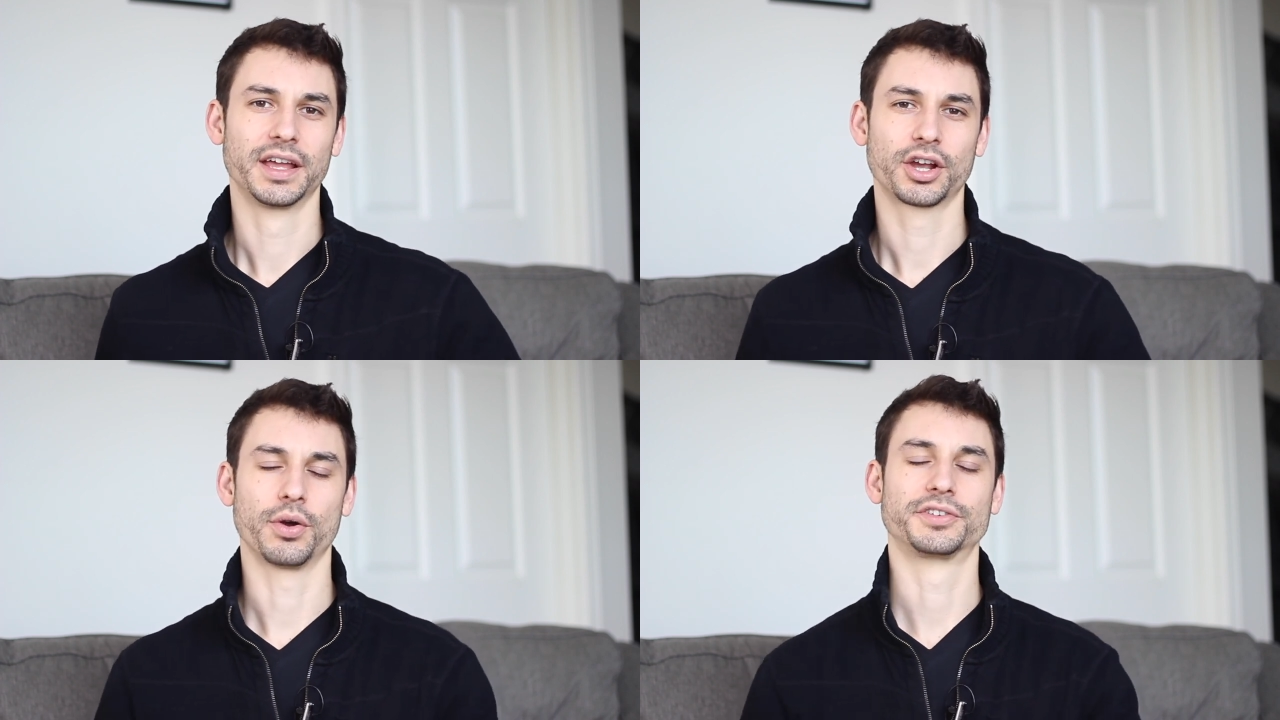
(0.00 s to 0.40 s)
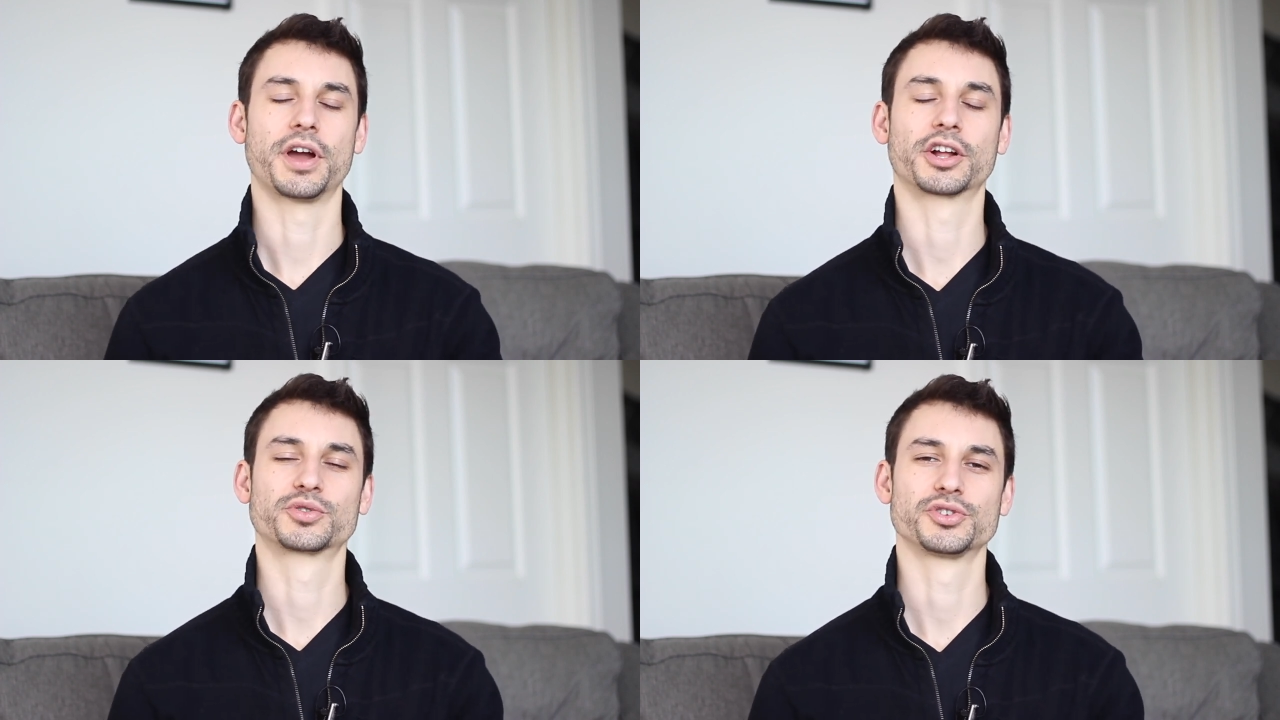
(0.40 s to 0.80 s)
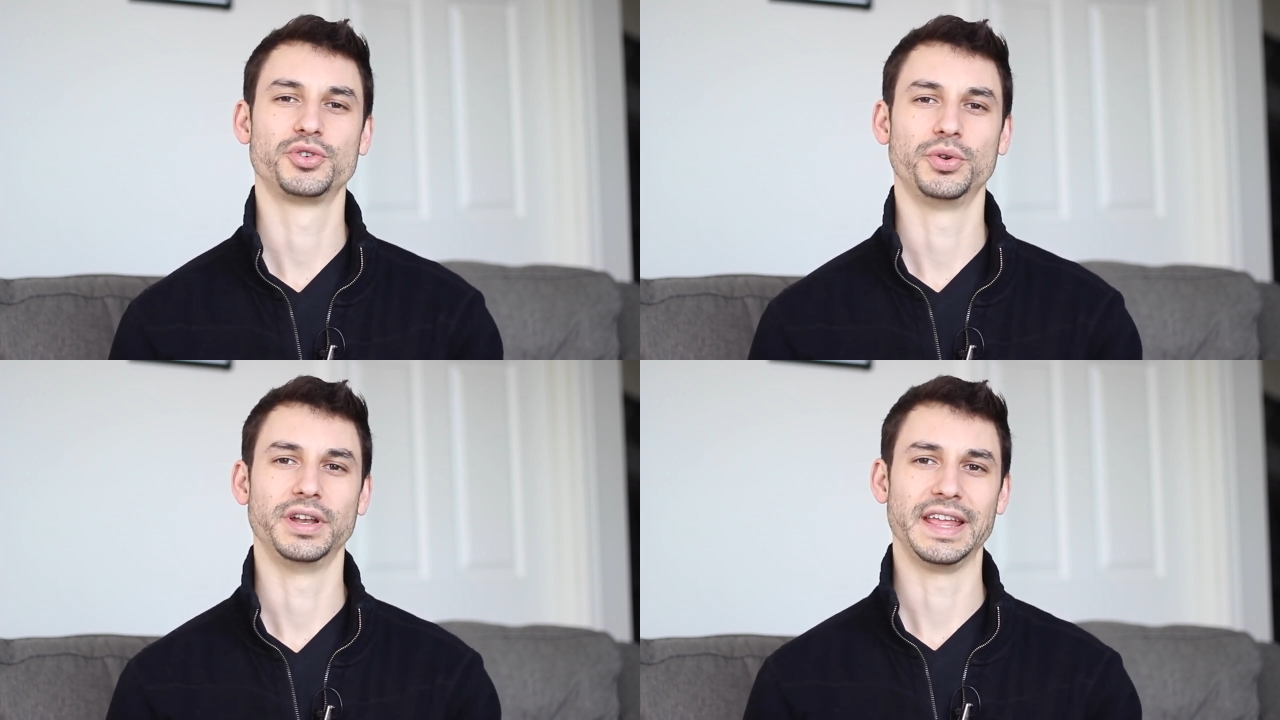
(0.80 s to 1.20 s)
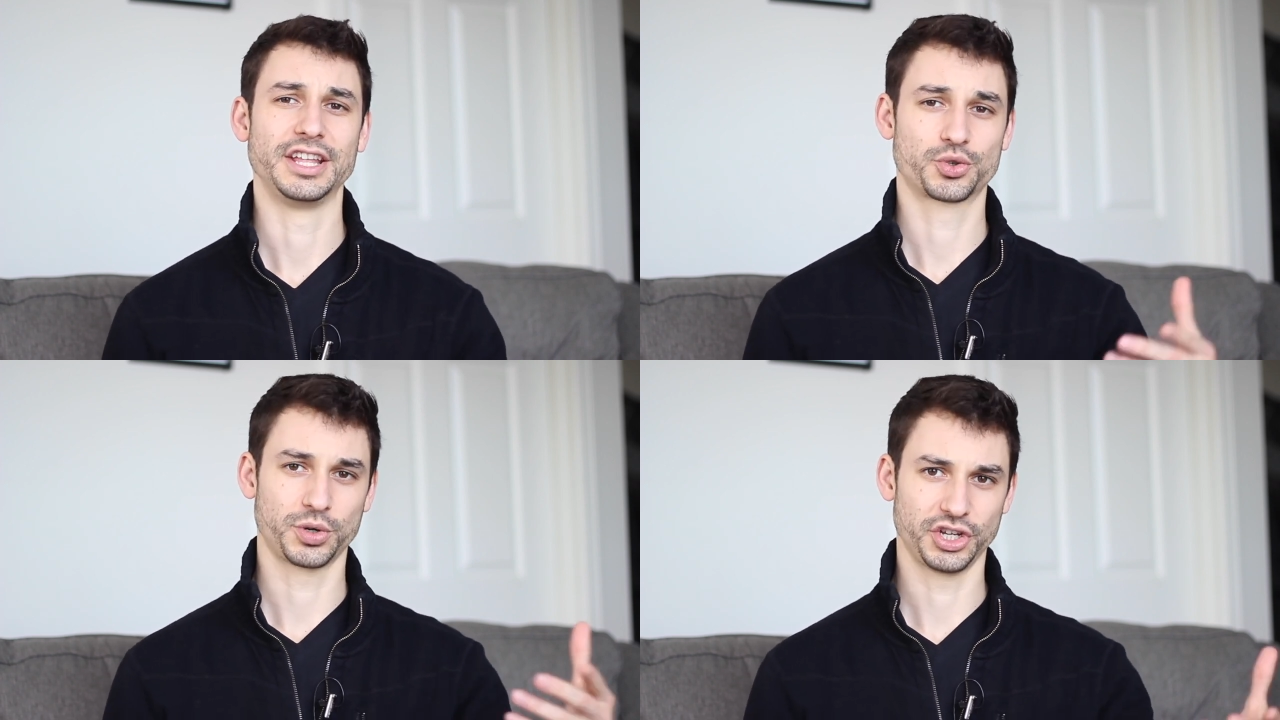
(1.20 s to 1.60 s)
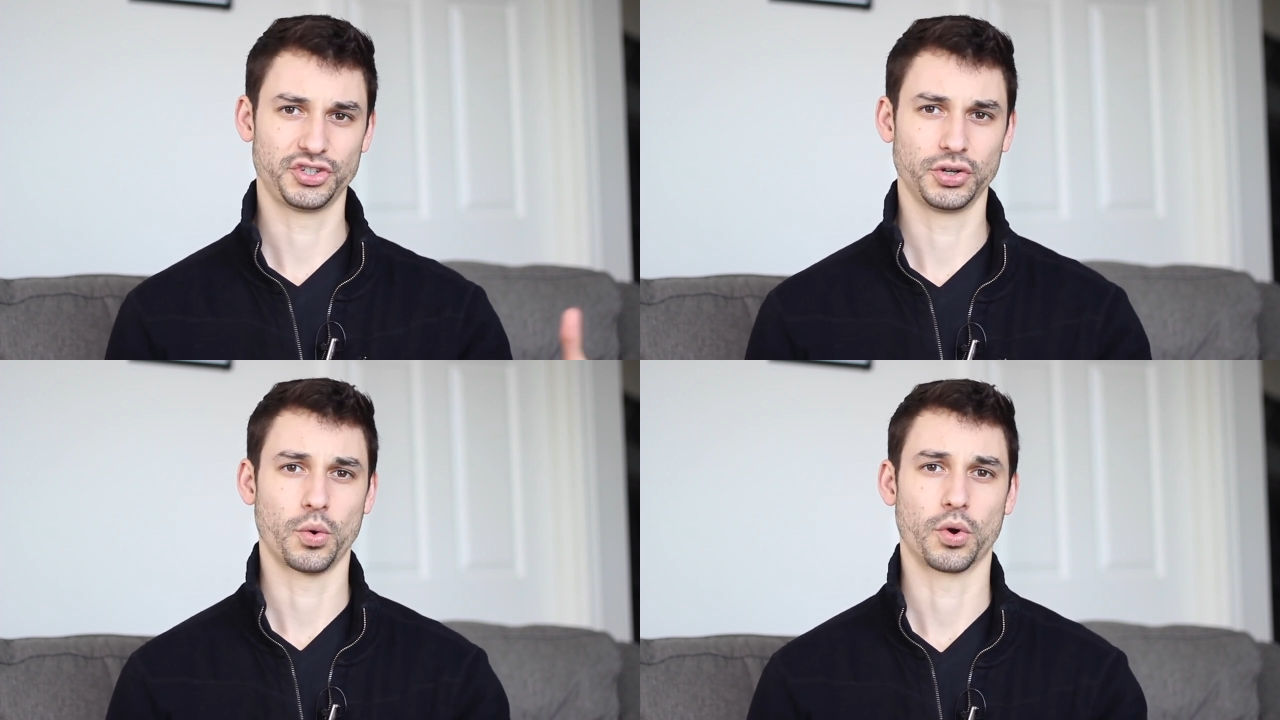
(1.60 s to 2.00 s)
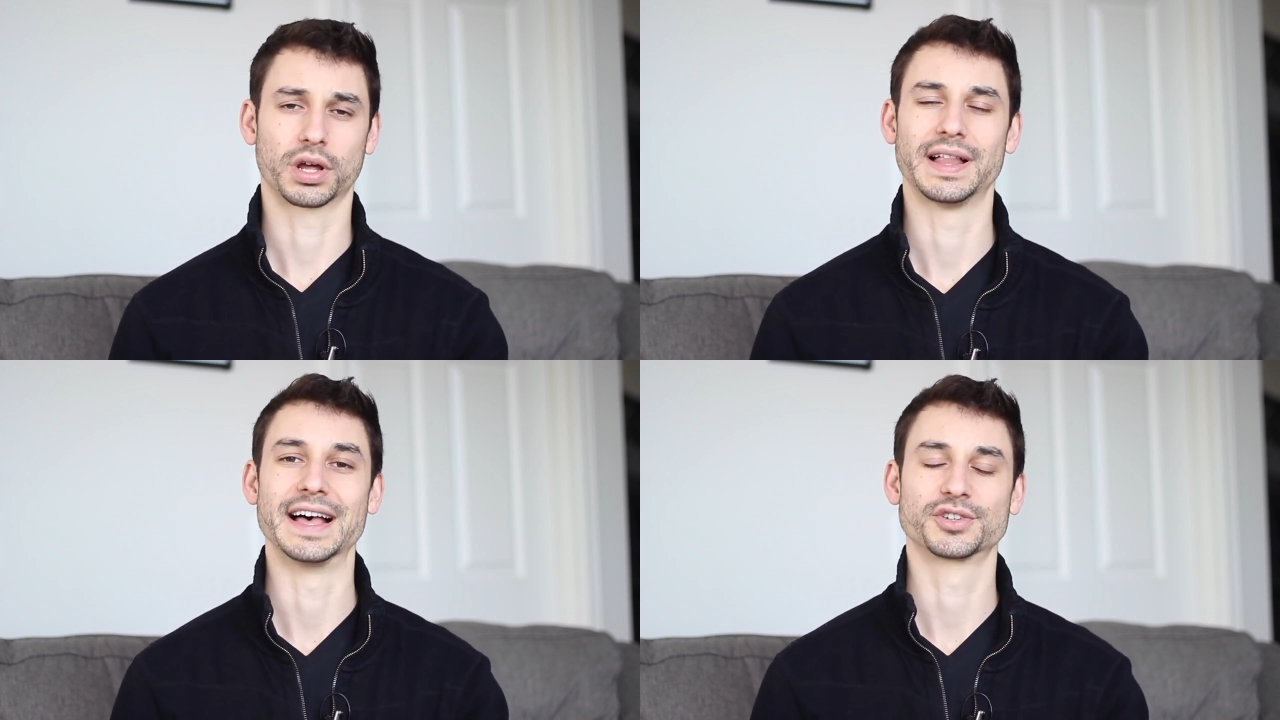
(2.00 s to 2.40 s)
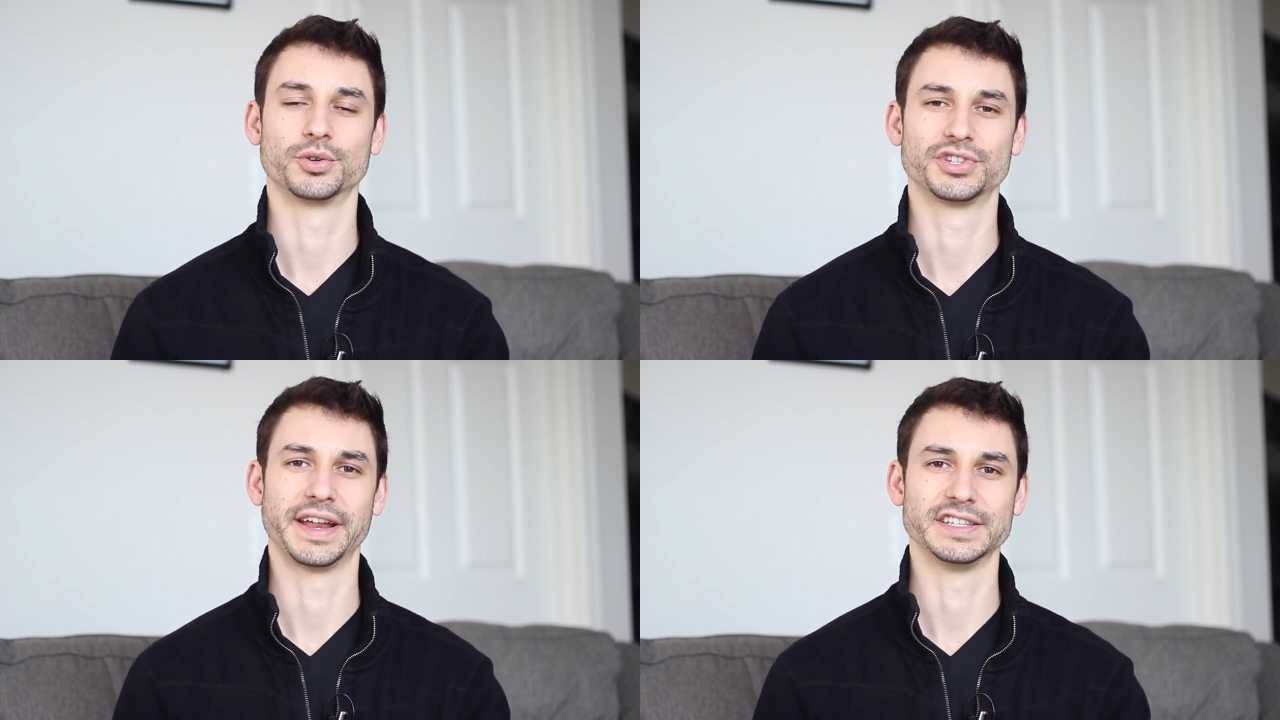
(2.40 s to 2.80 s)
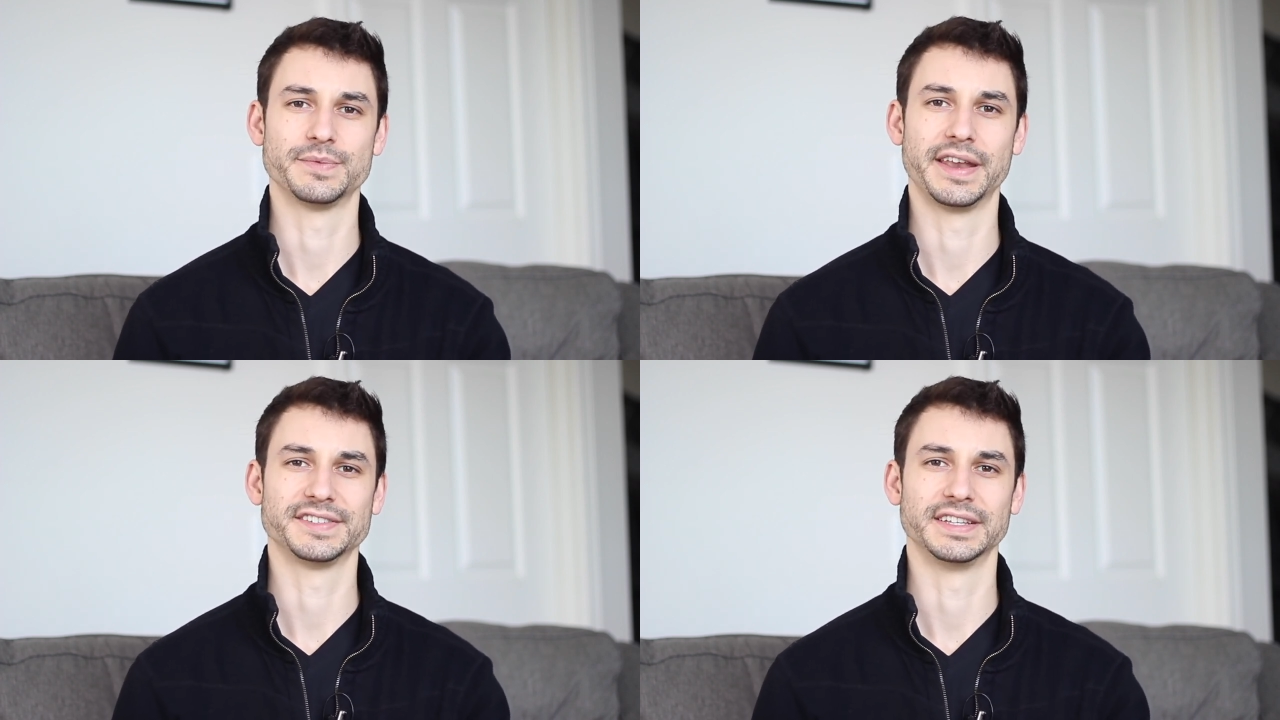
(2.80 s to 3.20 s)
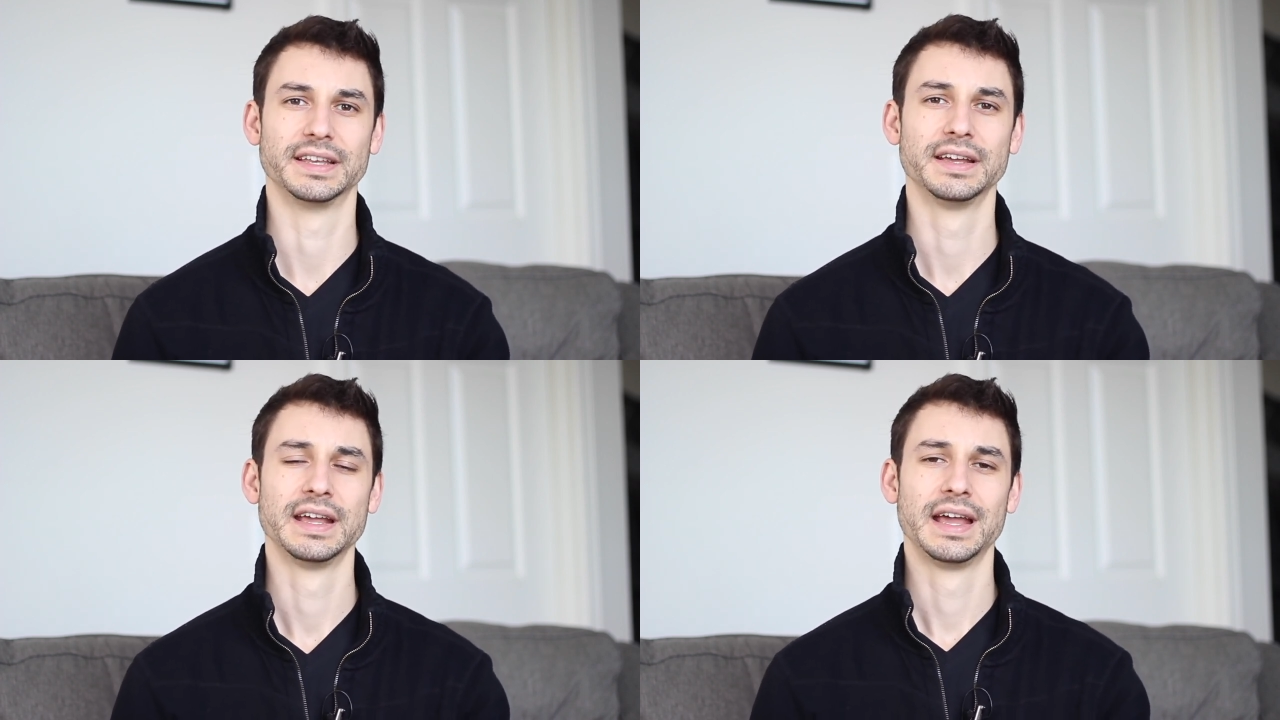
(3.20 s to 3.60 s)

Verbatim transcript: current doctoral student in traditional or classical Chinese medicine.